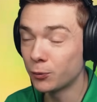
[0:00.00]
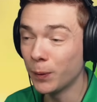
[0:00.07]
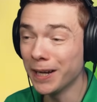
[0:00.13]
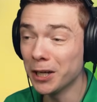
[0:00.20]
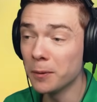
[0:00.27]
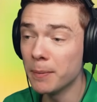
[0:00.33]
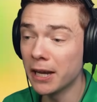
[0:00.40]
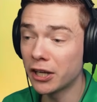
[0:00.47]
And
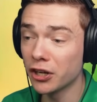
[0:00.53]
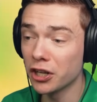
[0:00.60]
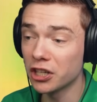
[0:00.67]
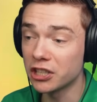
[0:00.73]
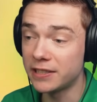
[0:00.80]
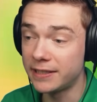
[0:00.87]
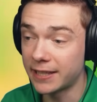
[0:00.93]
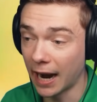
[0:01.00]
we're gonna make
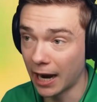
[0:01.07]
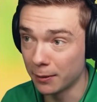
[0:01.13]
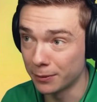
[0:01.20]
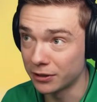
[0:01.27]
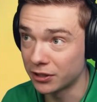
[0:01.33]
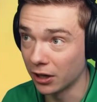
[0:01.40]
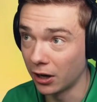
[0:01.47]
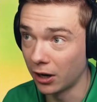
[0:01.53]
another
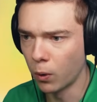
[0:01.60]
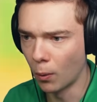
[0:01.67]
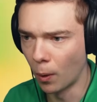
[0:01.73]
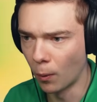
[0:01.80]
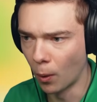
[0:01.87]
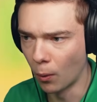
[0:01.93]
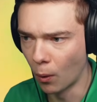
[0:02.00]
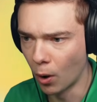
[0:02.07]
diamond, huh? Whoa,
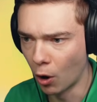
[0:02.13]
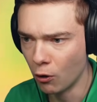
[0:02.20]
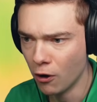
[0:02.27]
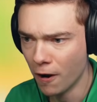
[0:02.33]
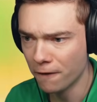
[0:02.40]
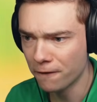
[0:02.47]
whoa, whoa, whoa, whoa.